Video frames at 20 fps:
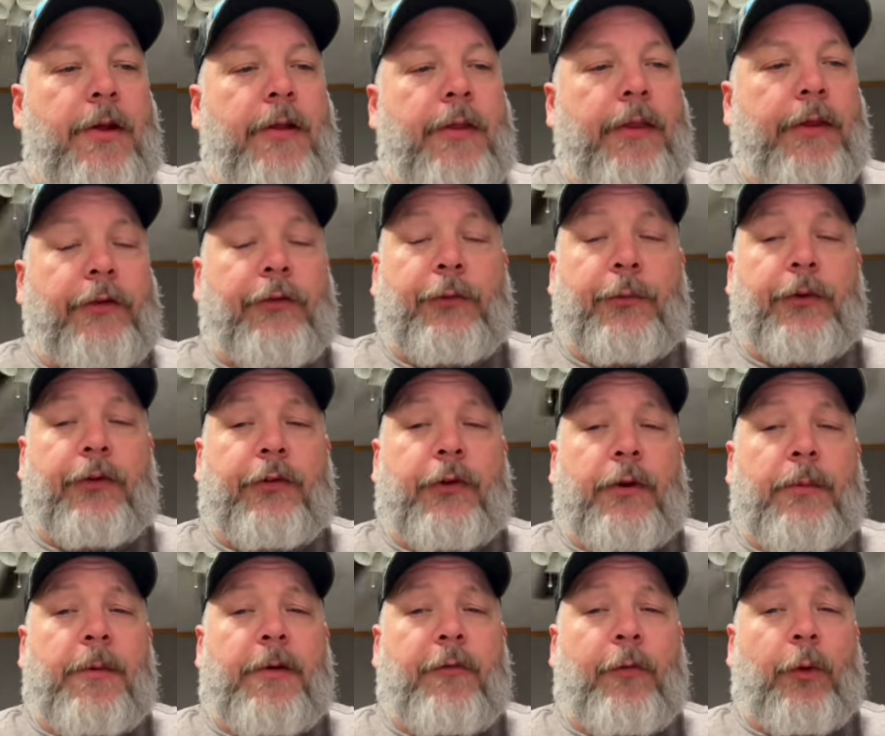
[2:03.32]
This one's
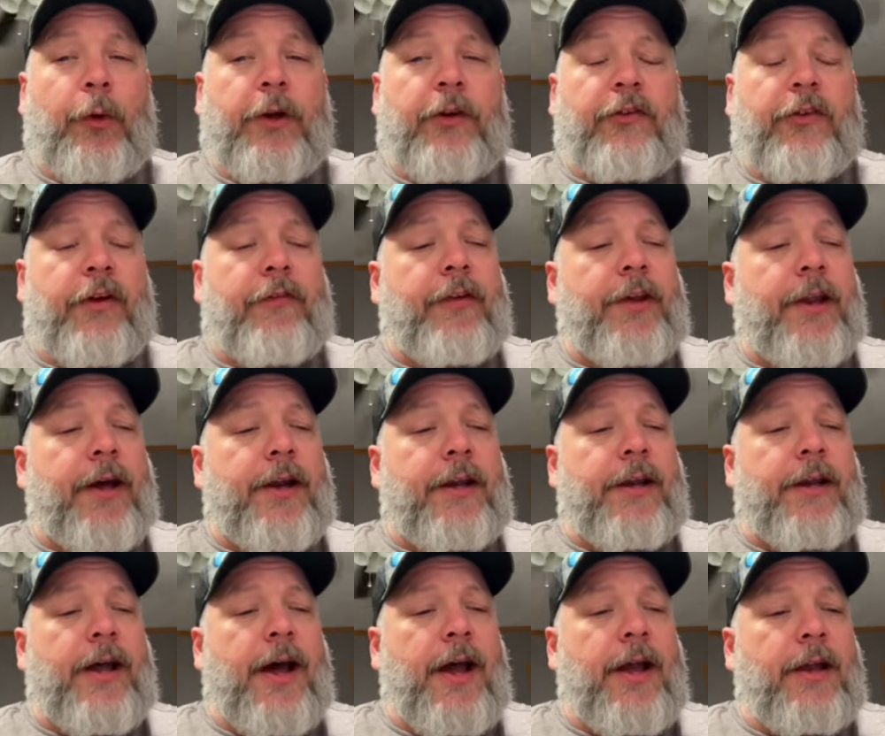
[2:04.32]
going to be
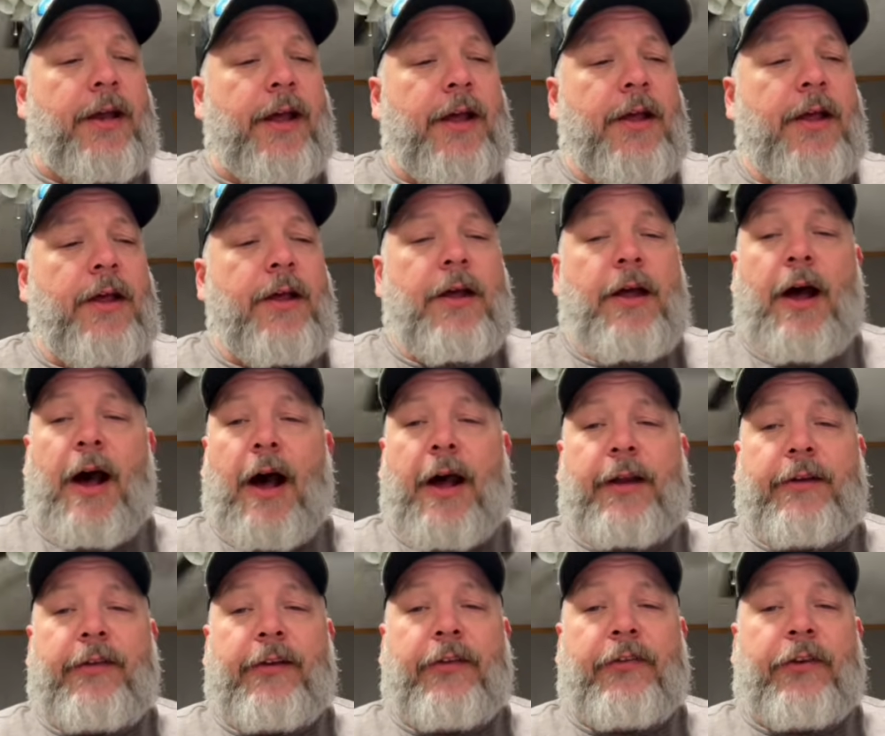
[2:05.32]
$47.99.
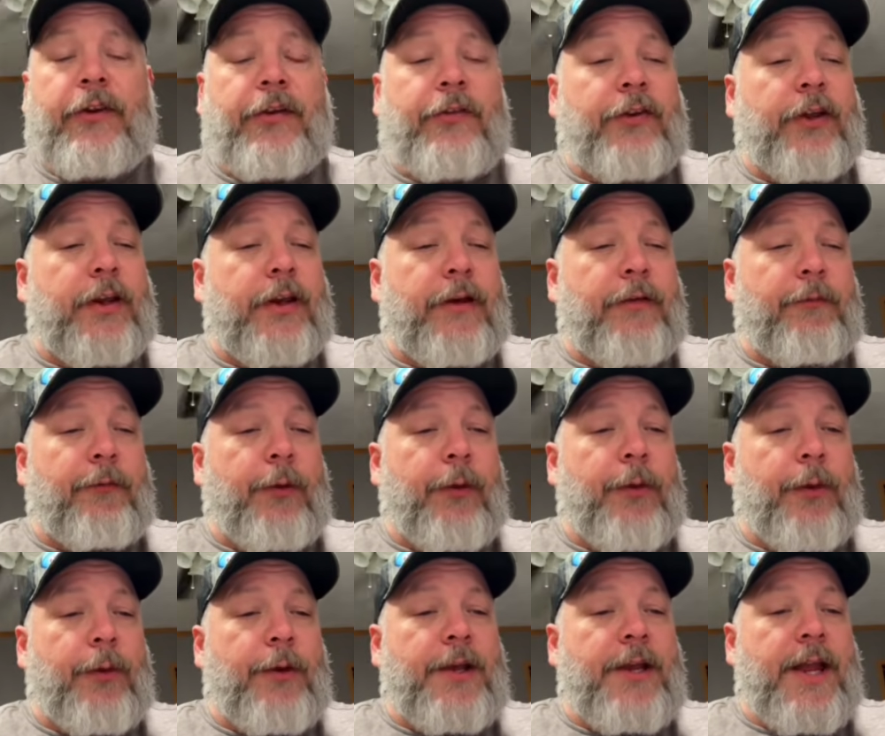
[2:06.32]
ITC is getting it for
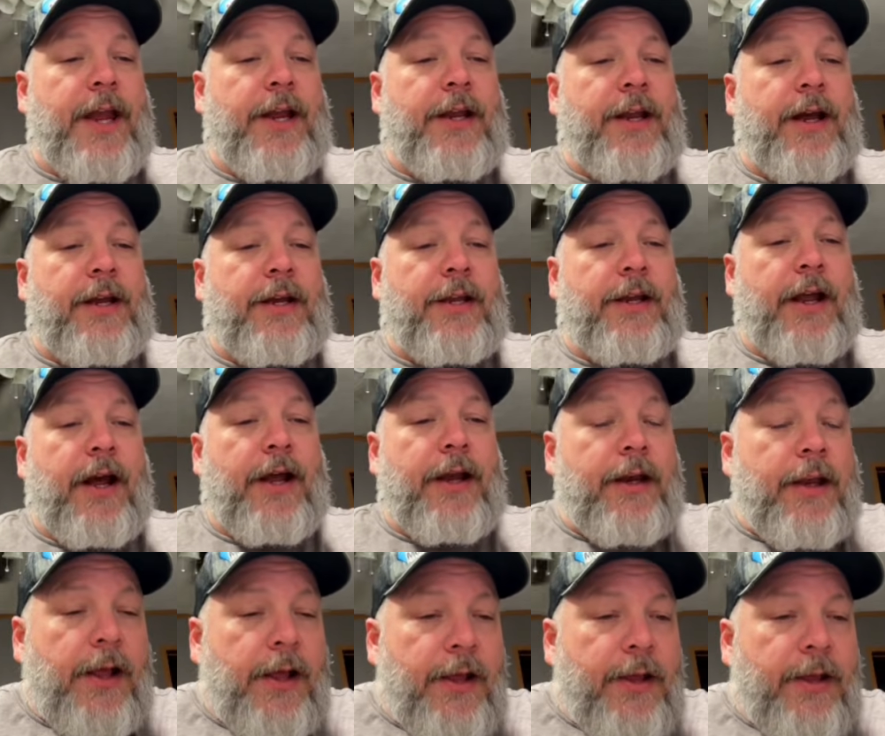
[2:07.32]

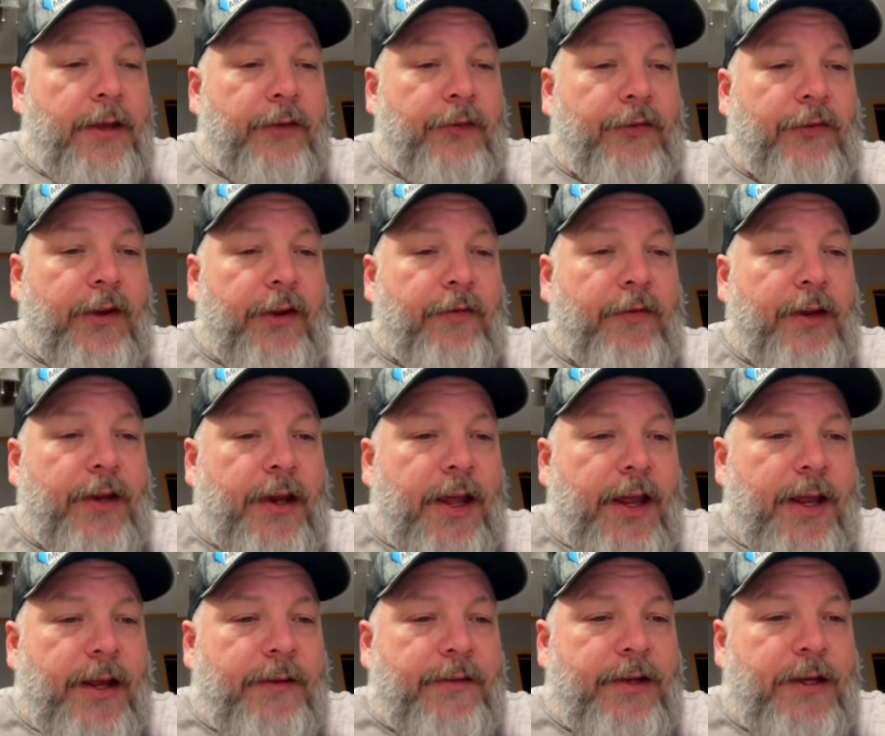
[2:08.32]
$38.99, saving
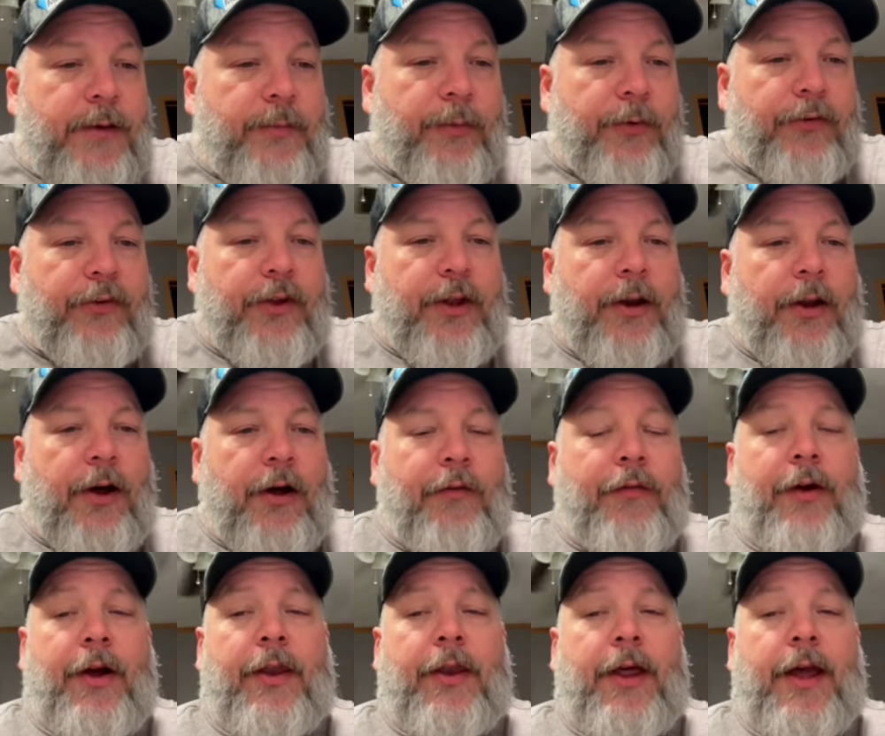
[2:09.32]
18% off
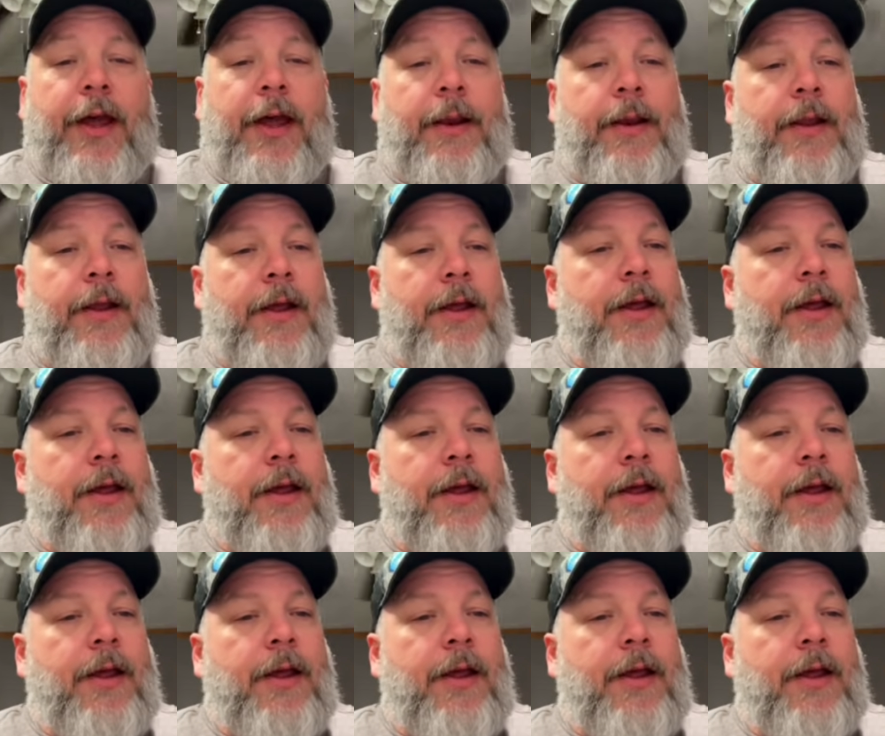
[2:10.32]
on that.